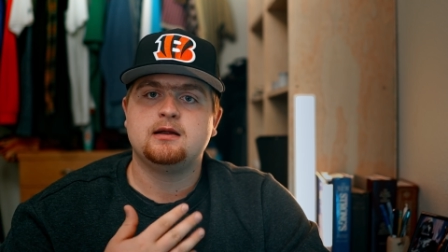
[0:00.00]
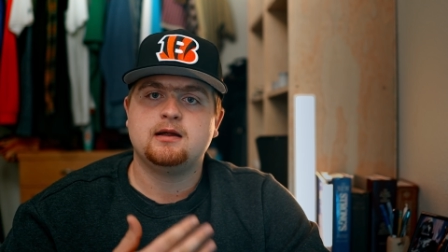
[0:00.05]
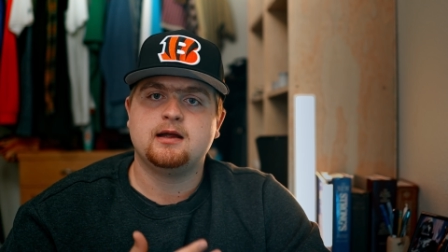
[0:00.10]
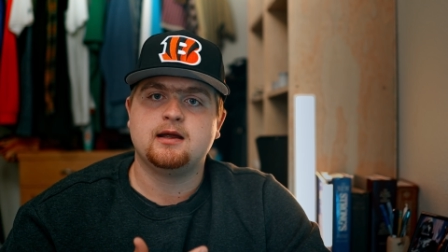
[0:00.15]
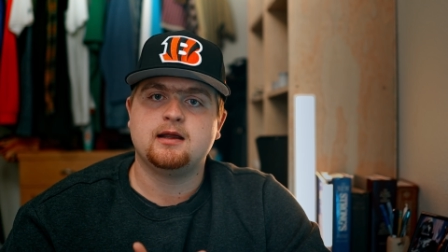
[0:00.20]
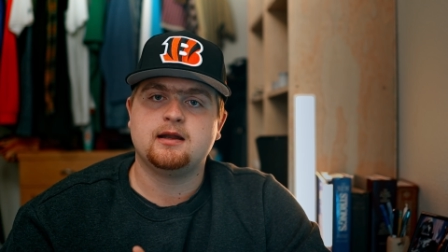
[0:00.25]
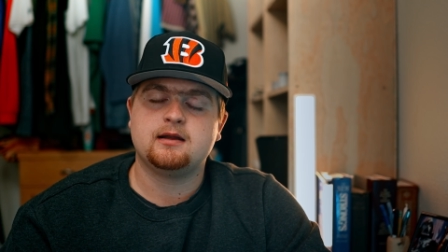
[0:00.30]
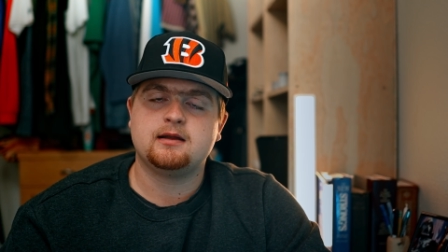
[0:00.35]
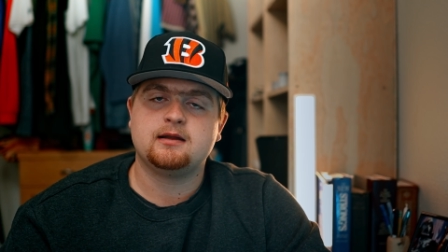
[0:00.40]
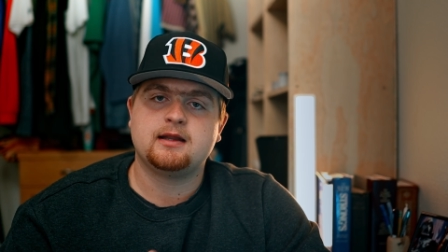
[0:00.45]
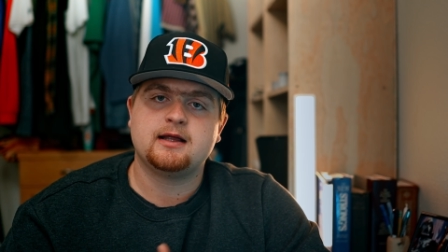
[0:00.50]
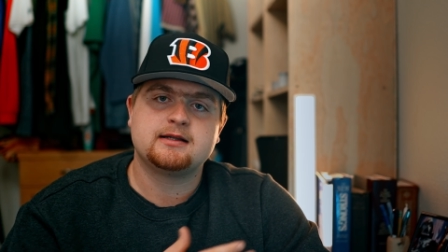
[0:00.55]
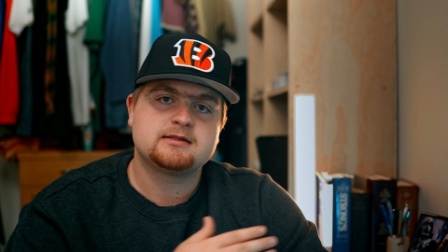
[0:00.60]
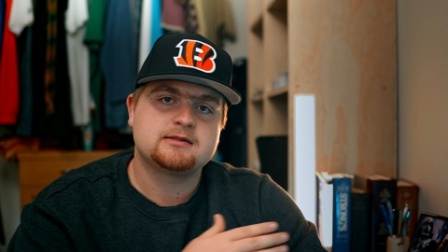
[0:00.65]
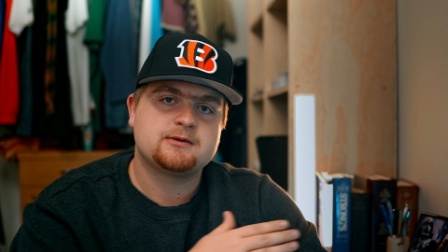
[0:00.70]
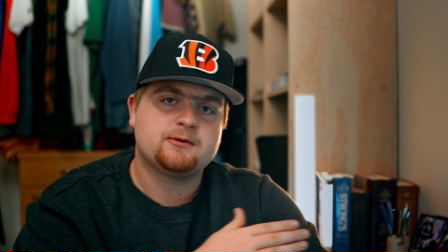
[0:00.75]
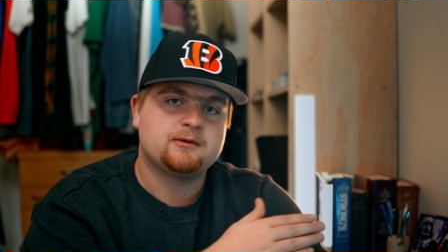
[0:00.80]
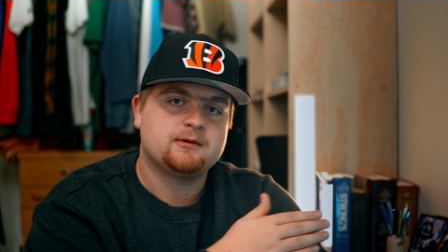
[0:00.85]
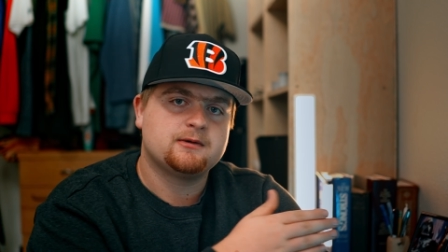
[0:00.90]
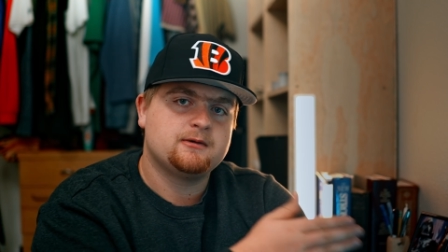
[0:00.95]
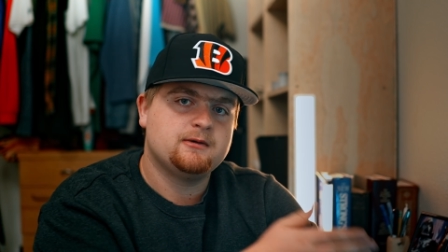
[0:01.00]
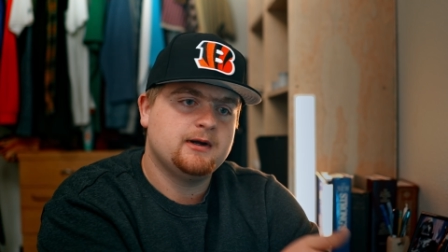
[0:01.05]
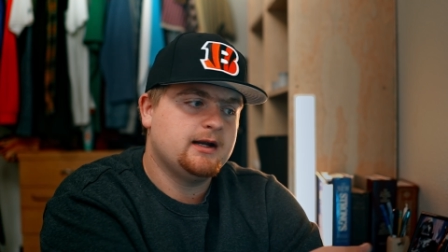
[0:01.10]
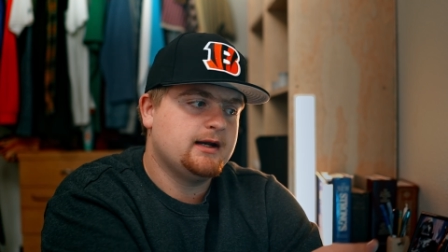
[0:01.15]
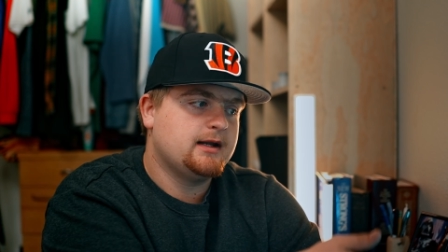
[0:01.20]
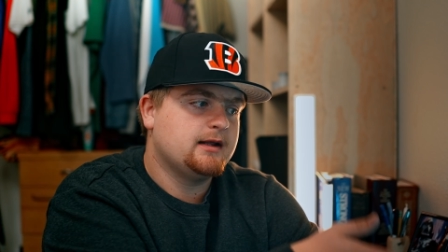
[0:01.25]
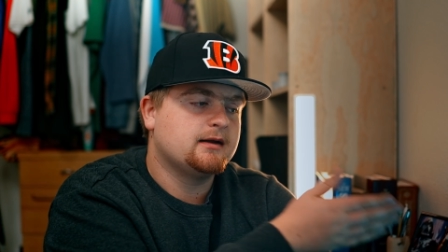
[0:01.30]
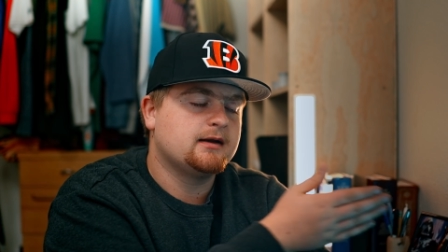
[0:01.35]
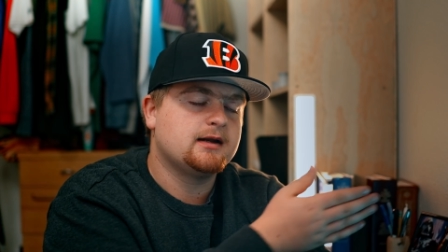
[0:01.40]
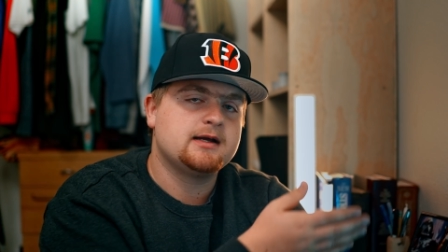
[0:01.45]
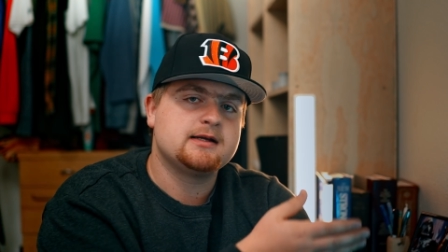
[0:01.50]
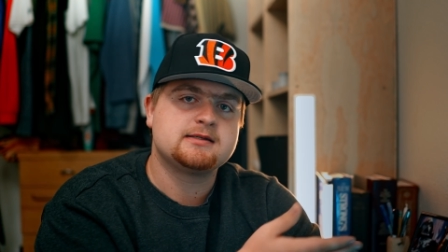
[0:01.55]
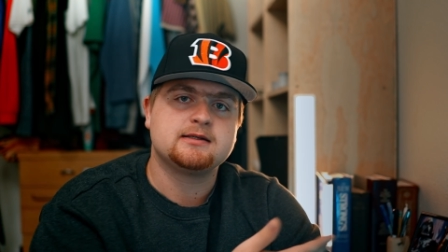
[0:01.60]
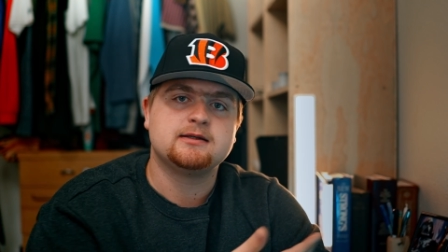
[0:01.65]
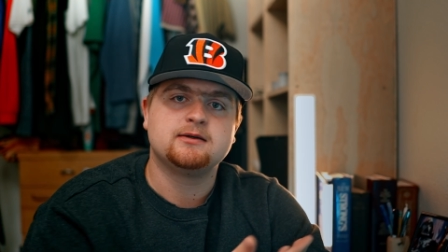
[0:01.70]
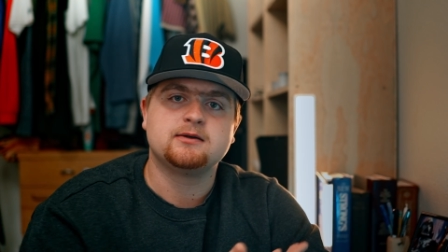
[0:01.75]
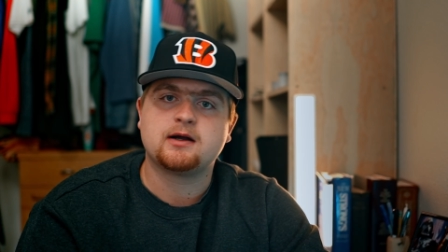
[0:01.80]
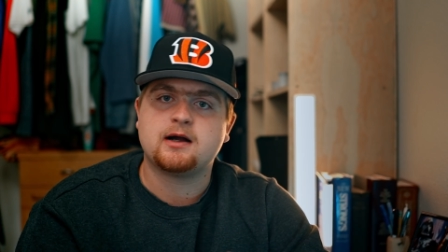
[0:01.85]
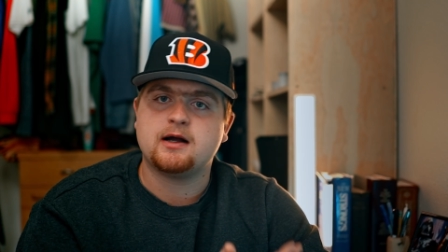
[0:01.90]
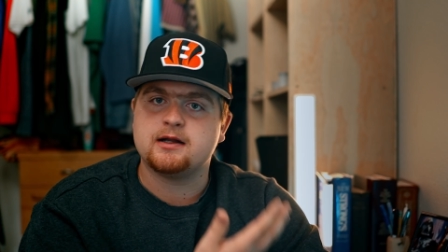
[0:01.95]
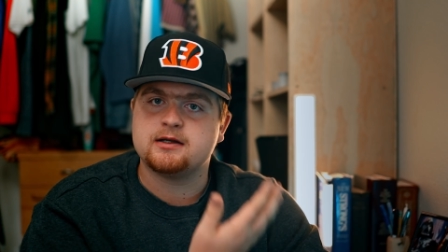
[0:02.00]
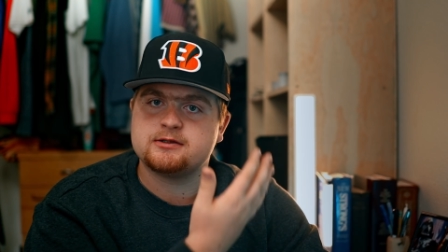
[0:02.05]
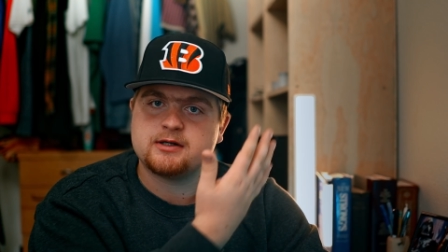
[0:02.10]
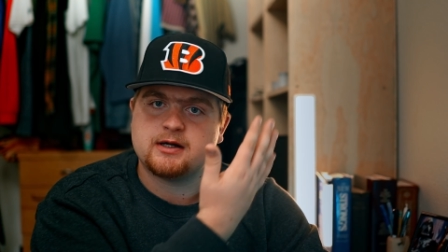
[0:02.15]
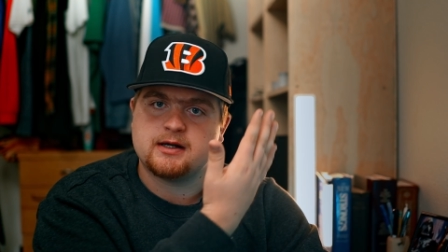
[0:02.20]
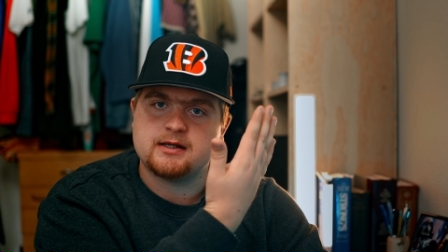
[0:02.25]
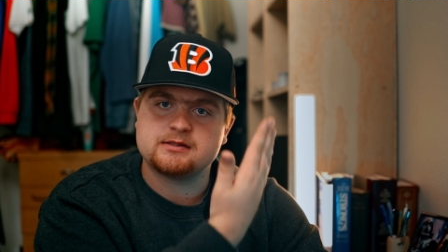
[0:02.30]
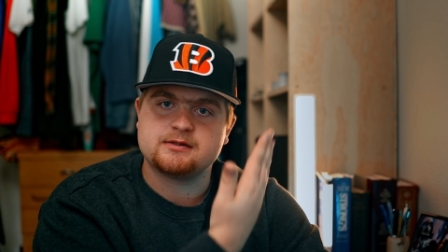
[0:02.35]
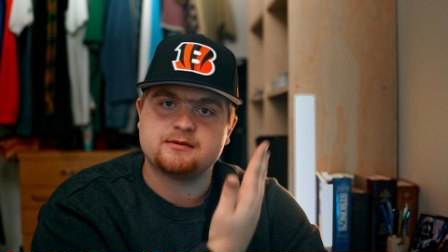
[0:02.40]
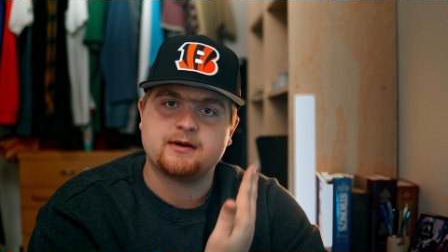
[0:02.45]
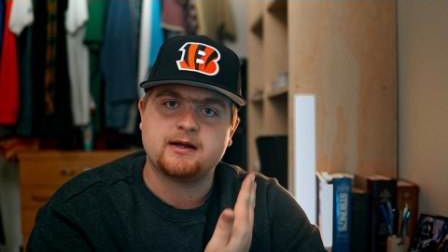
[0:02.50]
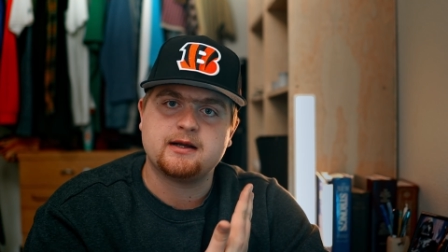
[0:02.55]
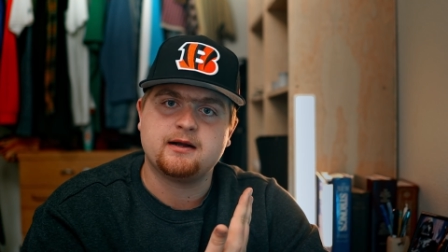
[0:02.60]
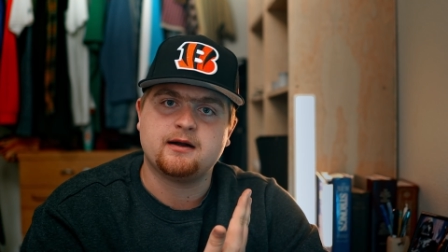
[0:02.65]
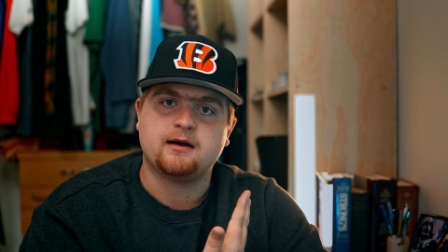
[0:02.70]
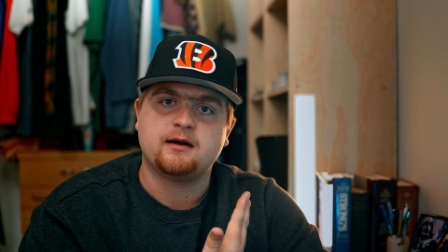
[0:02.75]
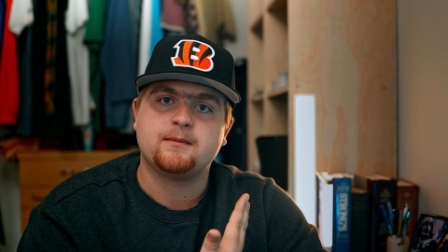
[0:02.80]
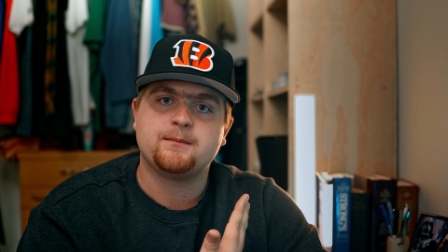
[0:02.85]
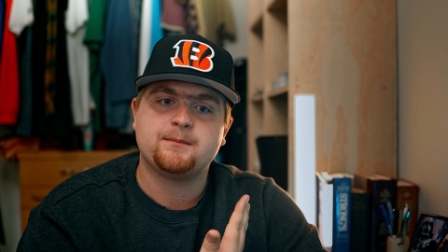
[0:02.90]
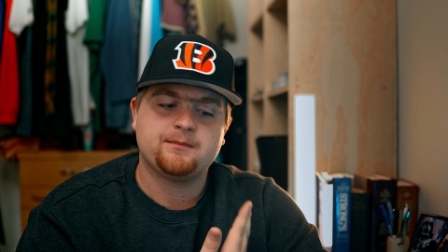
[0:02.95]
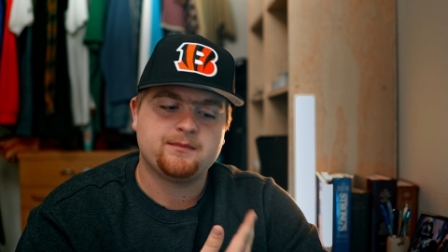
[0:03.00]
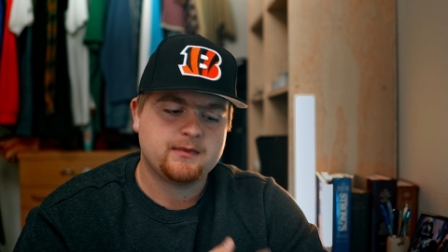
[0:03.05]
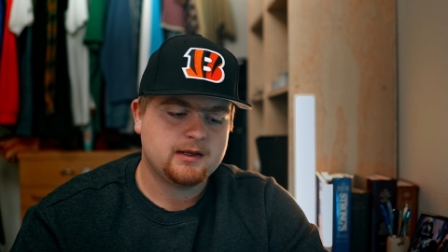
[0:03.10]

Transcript: And that's creating a nice little contrast right here.